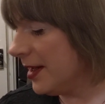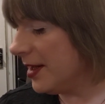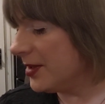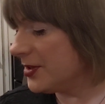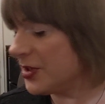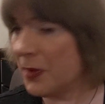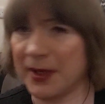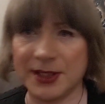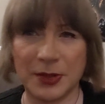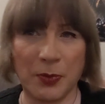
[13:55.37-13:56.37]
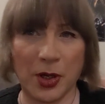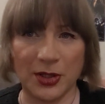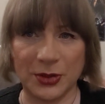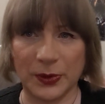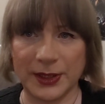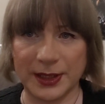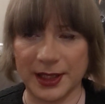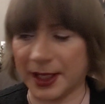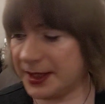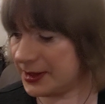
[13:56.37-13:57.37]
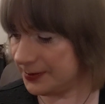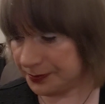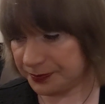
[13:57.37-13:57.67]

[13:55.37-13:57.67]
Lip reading: There's so many plot twists in this,